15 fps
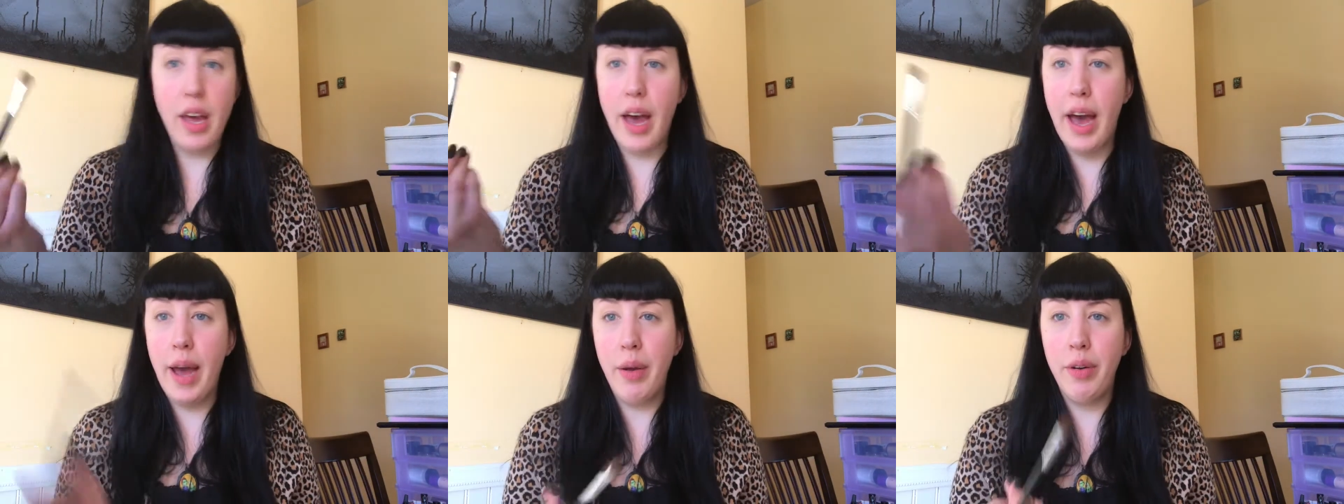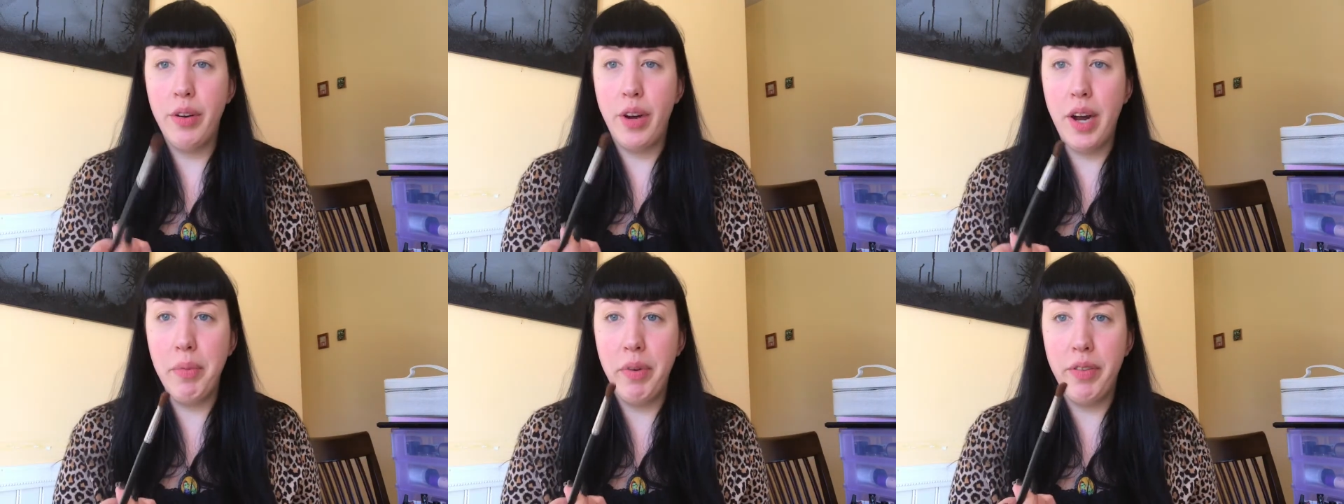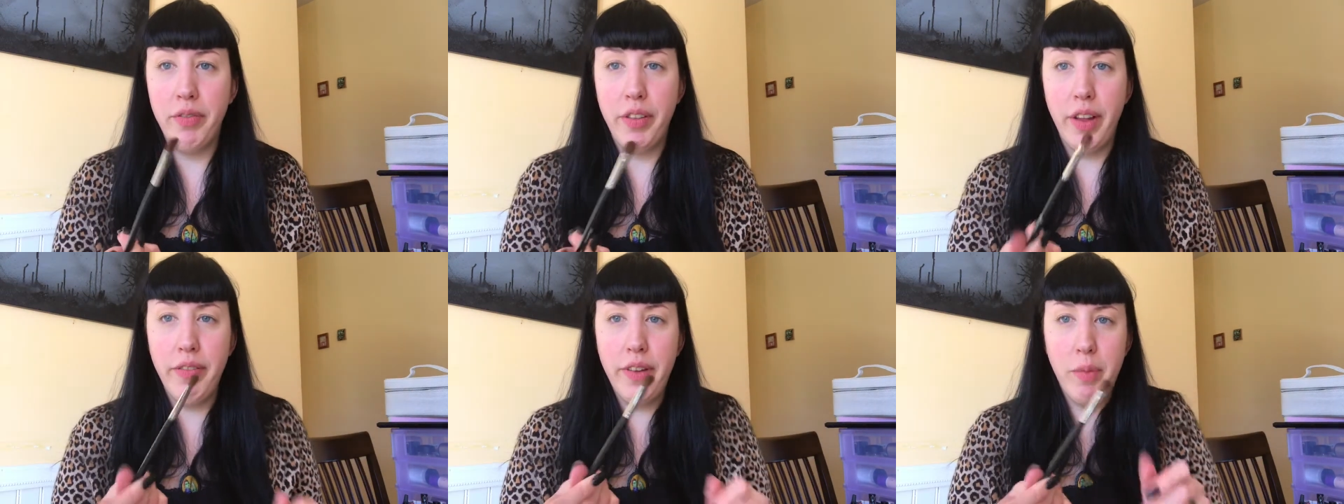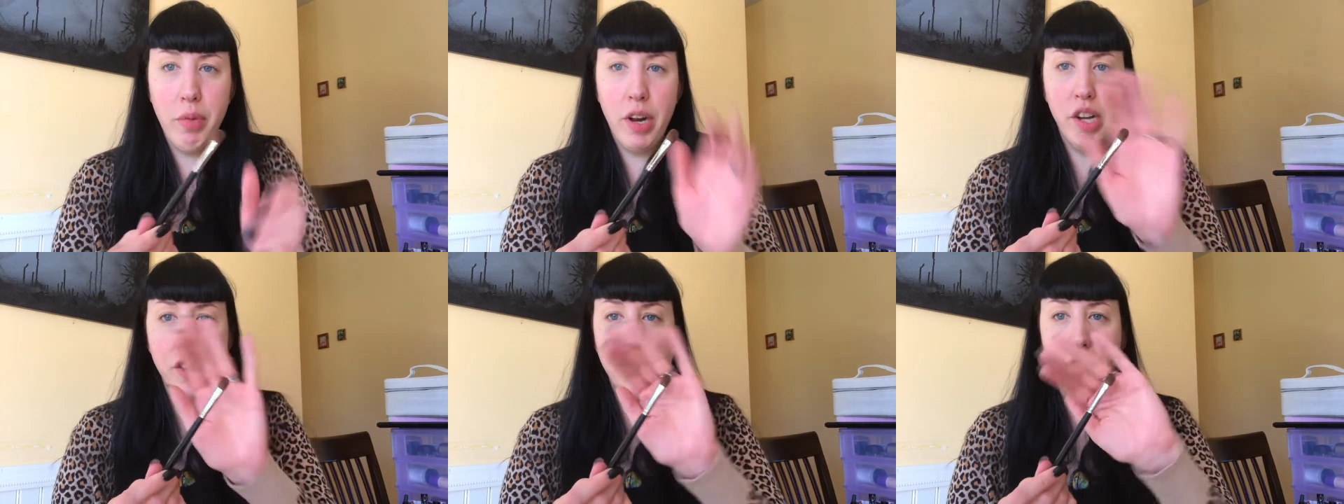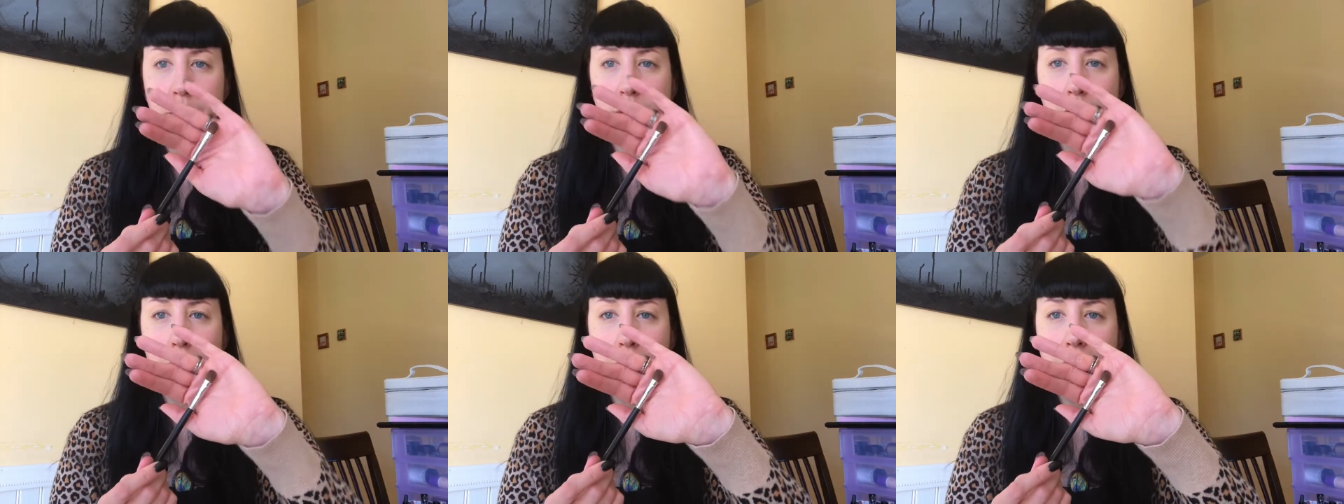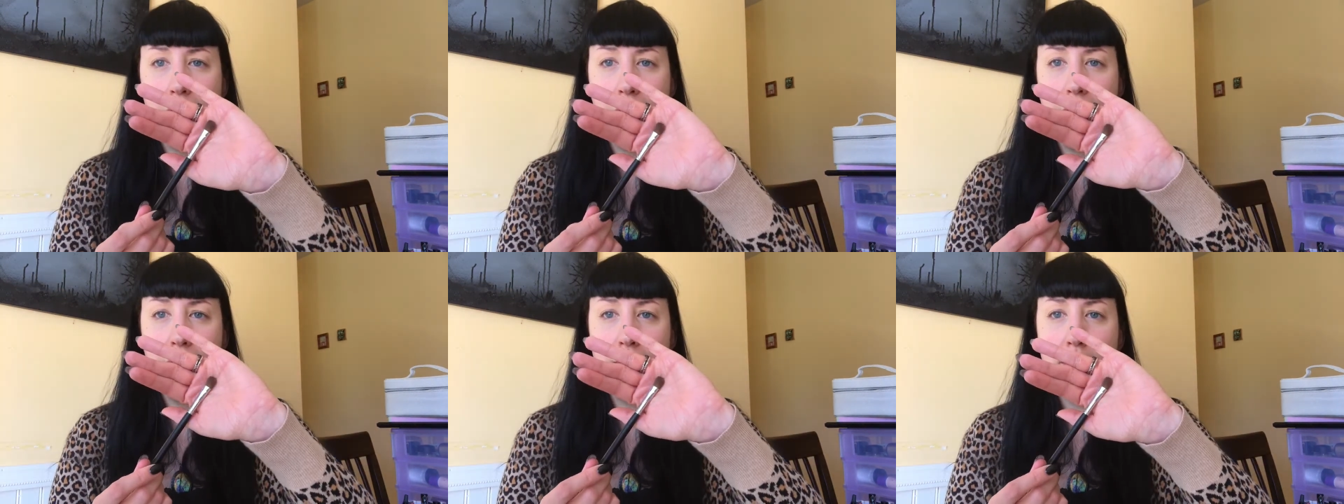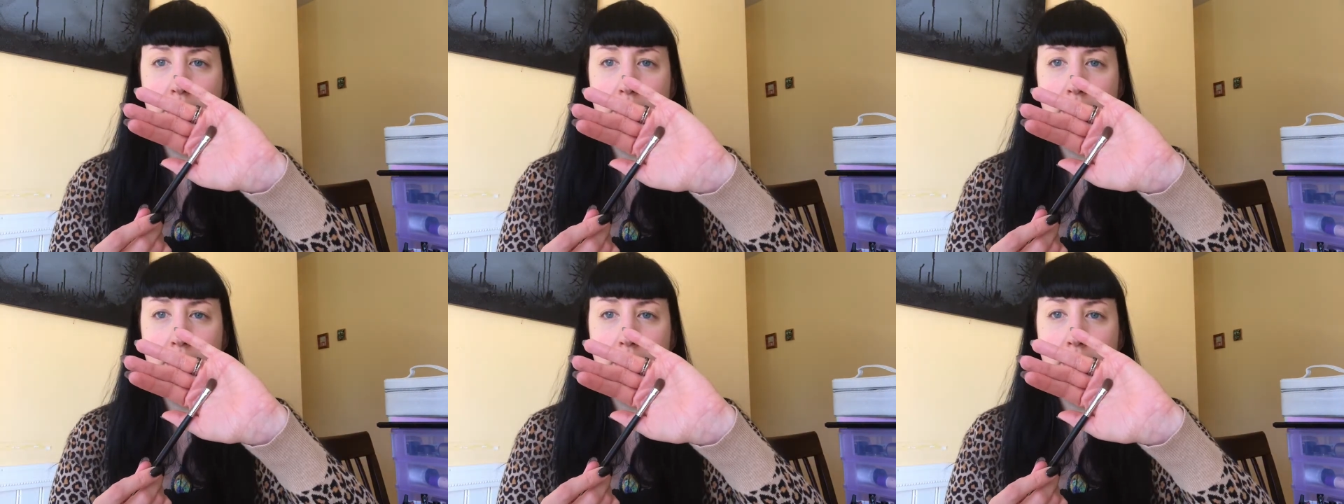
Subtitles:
I would grab a fluffy brush of some kind.